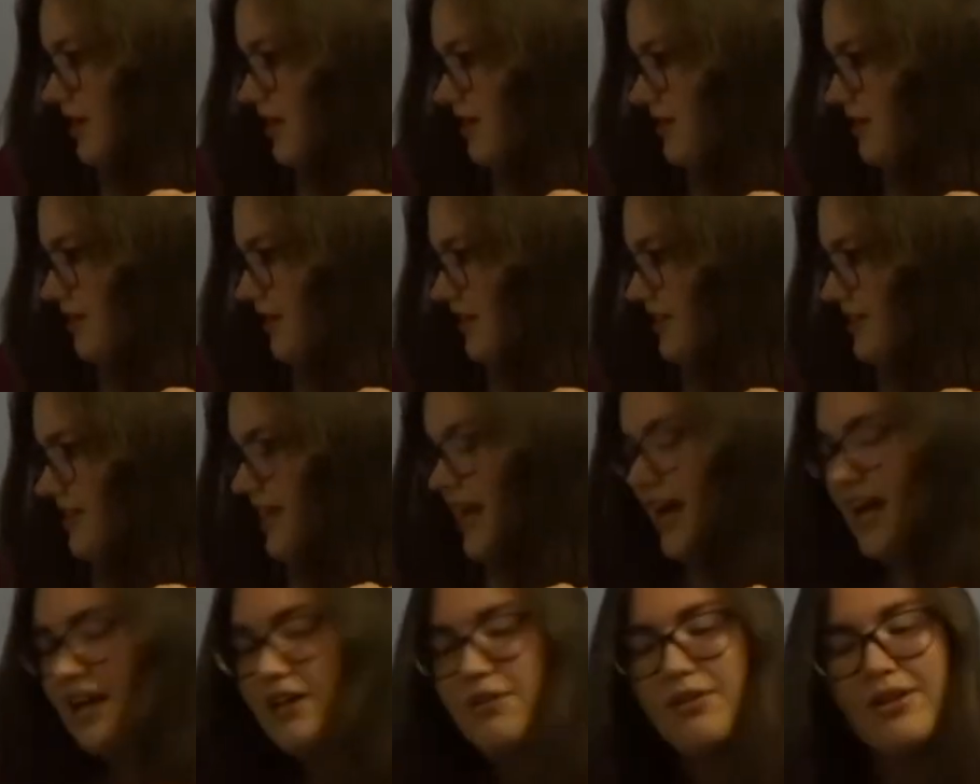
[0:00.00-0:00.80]
Did I say
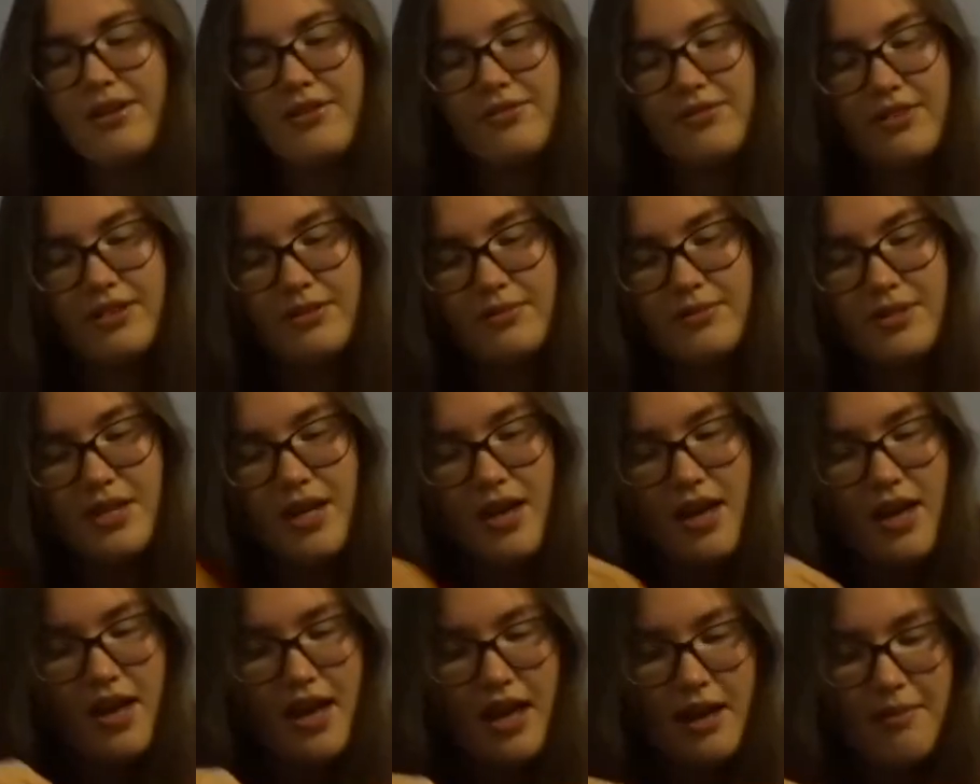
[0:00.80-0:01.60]
Halloween films?
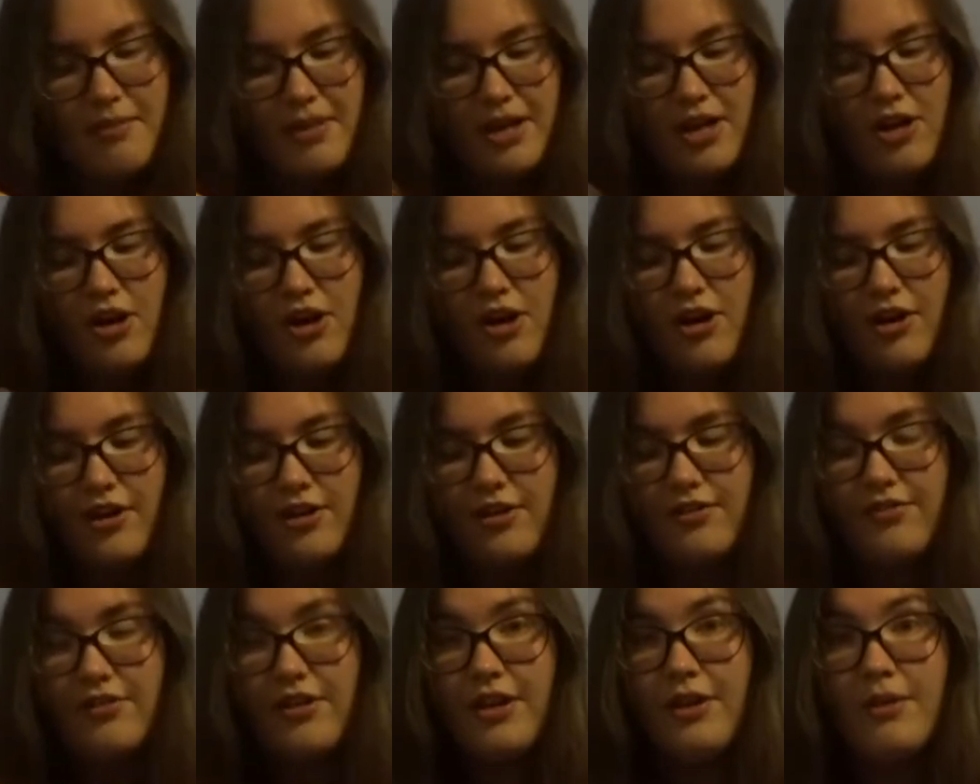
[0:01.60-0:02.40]
I meant a horror
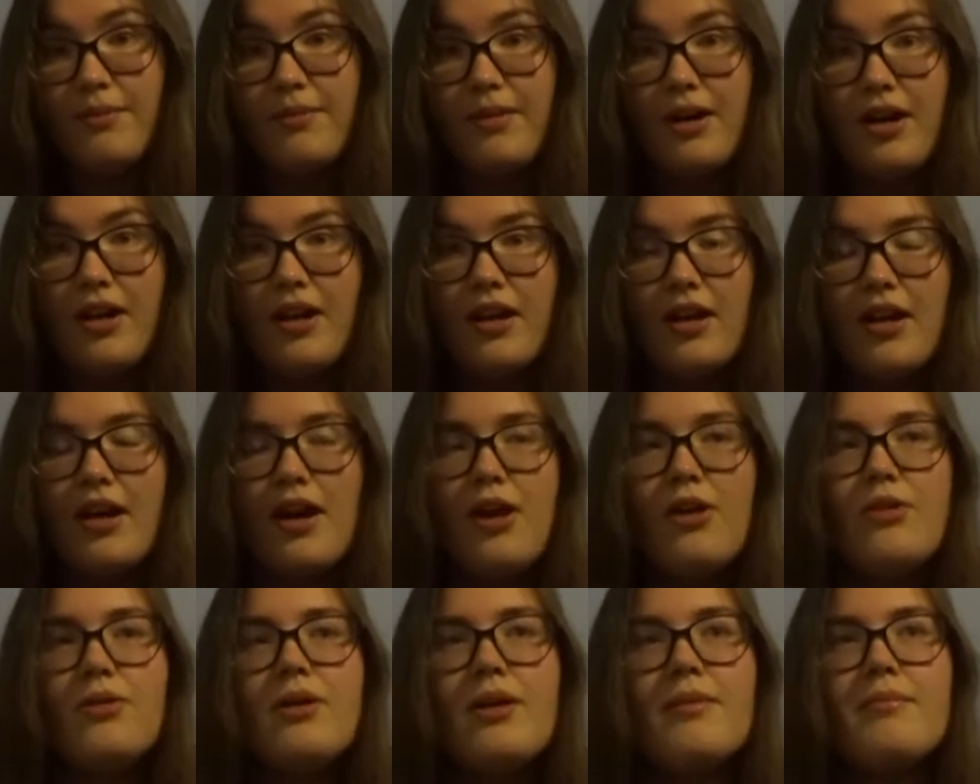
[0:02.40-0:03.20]
film.
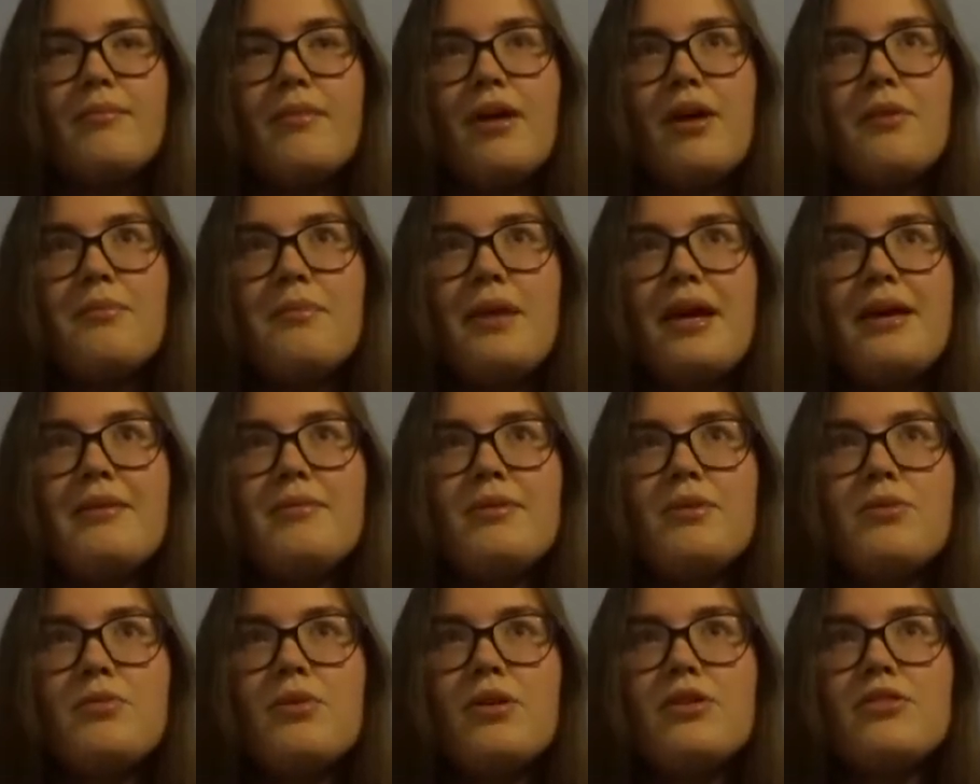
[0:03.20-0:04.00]
Oh, maybe
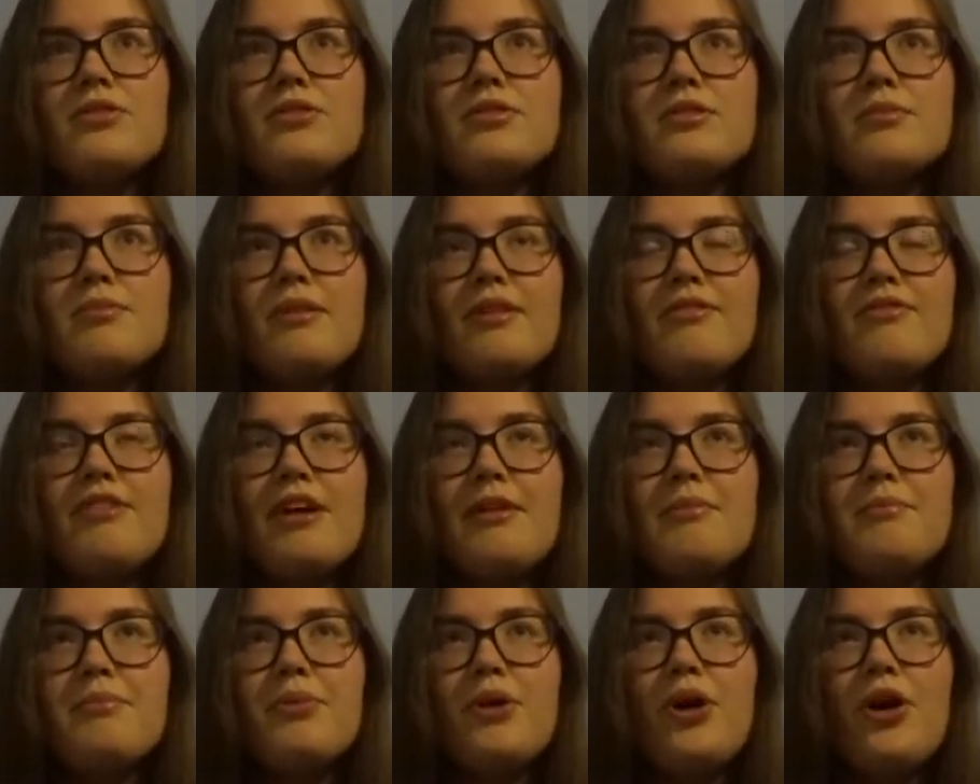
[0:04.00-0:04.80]
once my
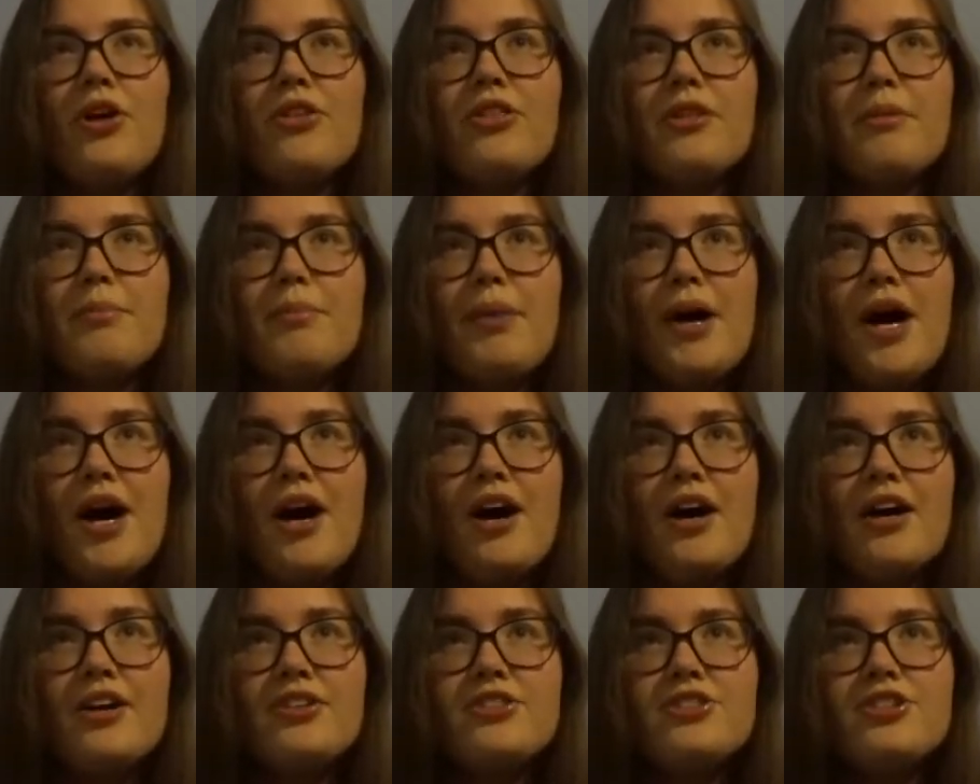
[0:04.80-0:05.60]
friend put on The
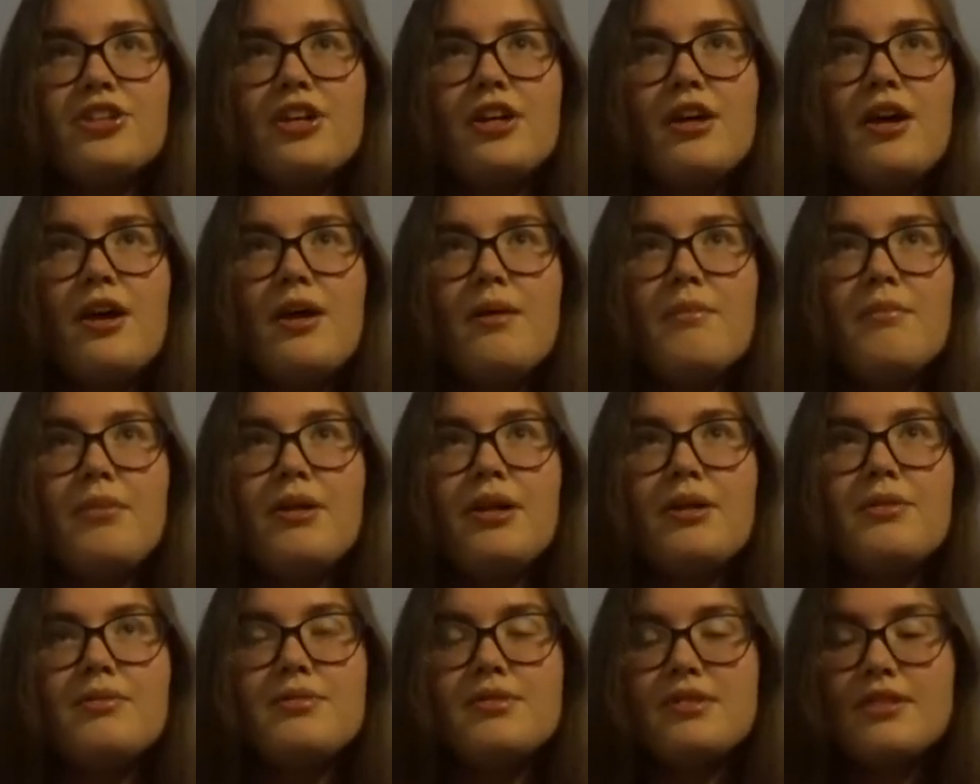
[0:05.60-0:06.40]
Purge, but
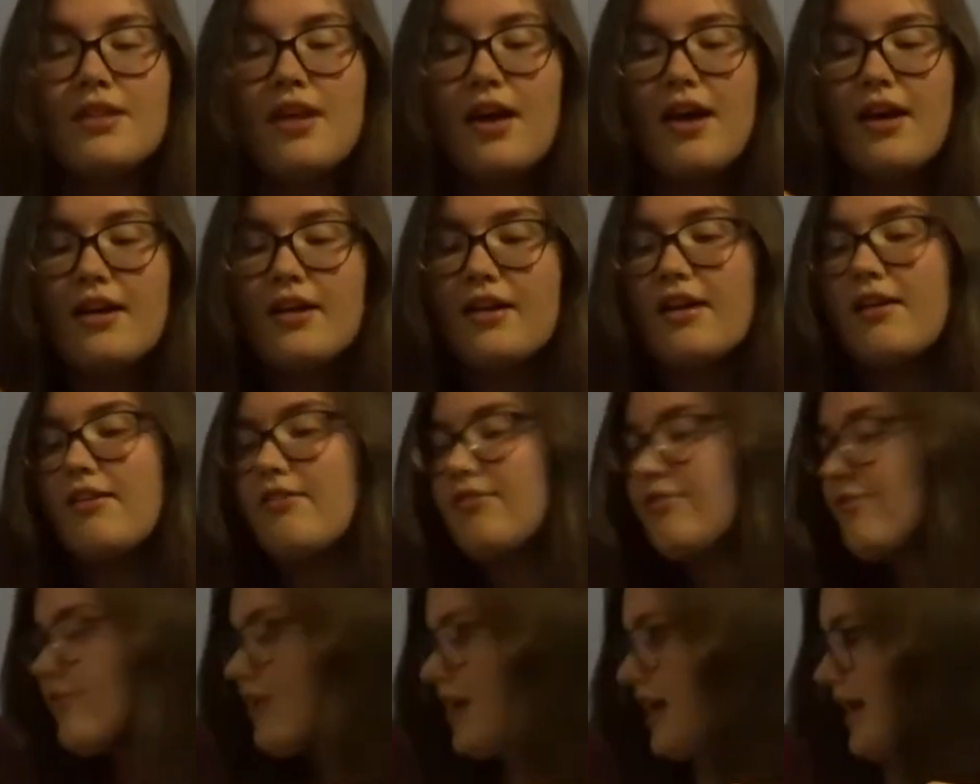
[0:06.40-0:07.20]
it was like at
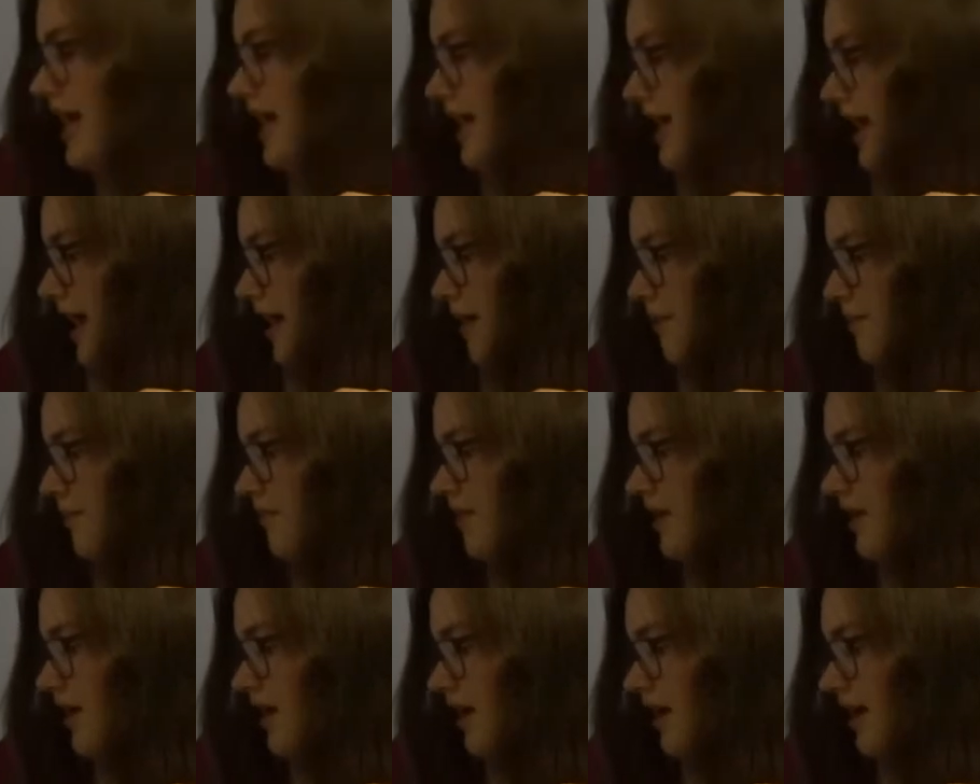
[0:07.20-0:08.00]
3 a.m.
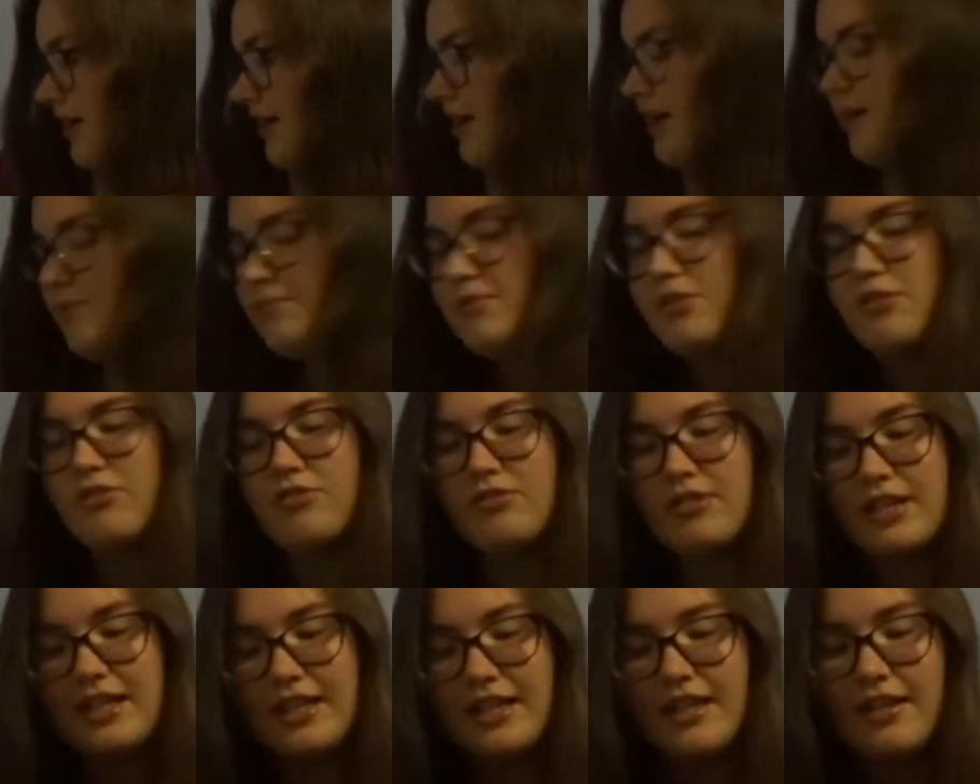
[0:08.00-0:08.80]
And I'm not
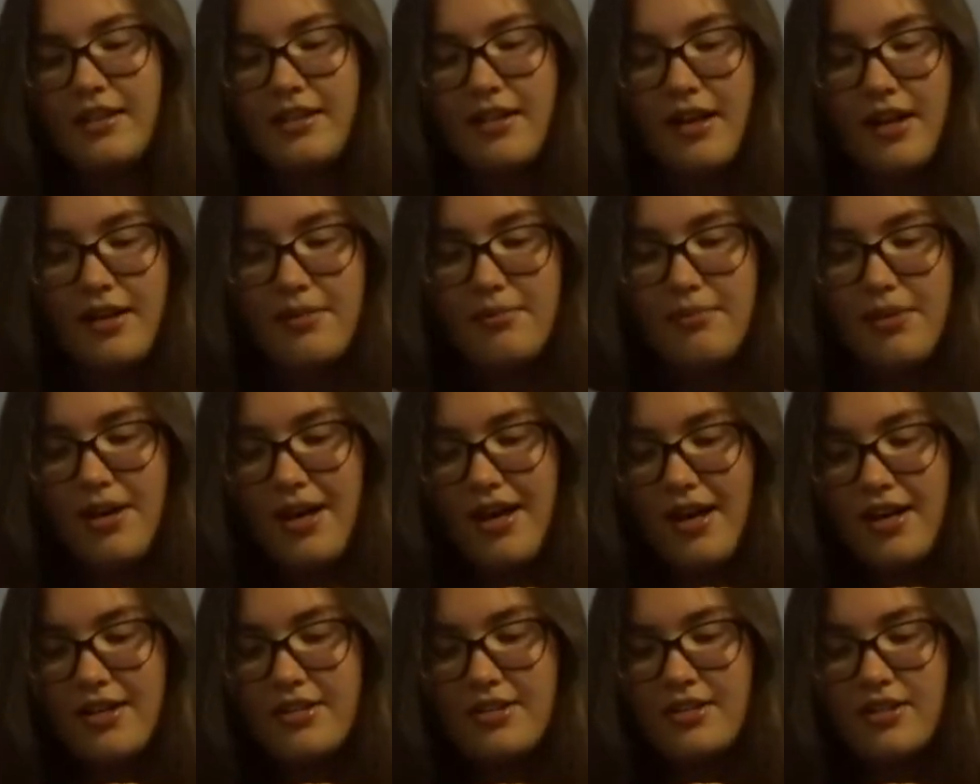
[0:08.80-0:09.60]
really a night
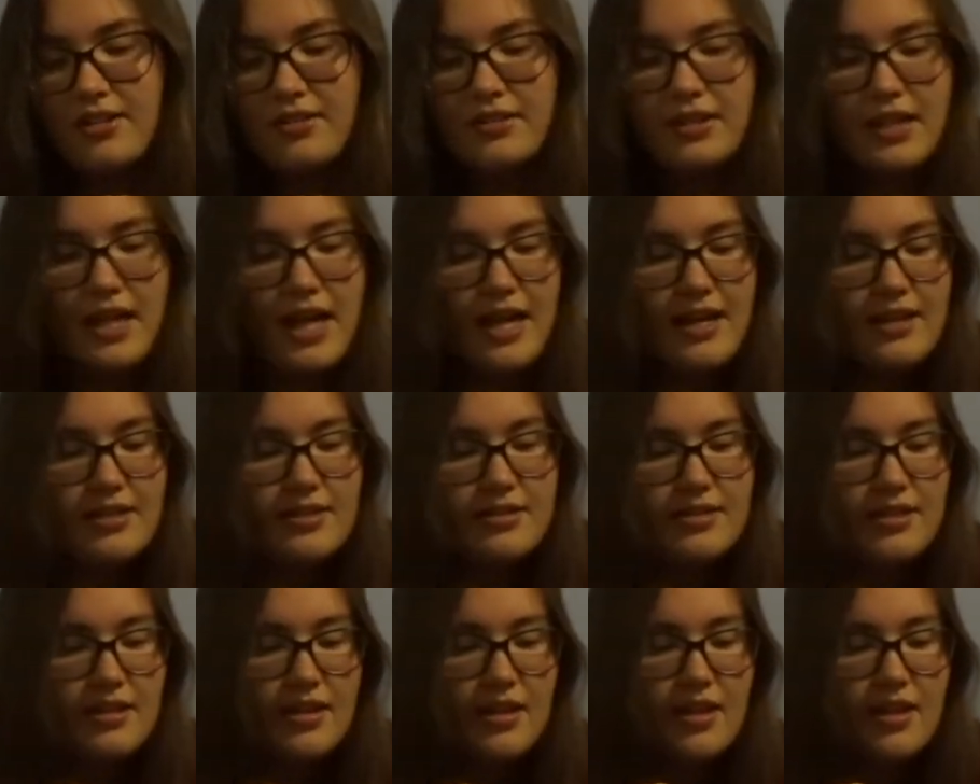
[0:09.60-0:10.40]
bird unless